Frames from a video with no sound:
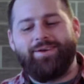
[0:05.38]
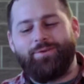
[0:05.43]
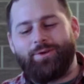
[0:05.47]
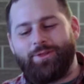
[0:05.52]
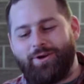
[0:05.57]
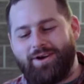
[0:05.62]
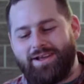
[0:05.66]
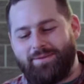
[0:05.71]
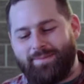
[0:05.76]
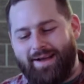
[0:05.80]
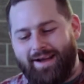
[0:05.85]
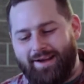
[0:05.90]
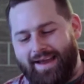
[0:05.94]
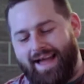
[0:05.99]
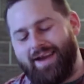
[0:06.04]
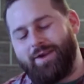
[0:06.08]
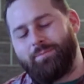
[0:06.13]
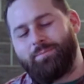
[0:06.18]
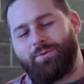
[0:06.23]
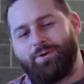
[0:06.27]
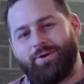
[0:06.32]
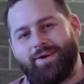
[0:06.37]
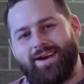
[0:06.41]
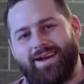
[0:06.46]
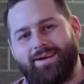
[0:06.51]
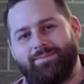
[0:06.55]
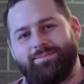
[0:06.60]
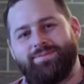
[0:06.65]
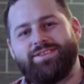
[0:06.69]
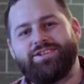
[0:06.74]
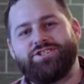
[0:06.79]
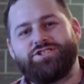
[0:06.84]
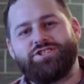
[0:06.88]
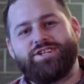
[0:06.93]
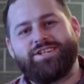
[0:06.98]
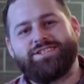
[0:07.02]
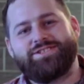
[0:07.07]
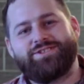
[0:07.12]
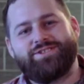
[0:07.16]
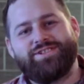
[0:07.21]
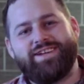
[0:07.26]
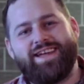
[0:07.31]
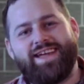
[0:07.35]
we're learning about how to program the
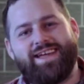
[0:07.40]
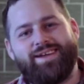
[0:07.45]
GS3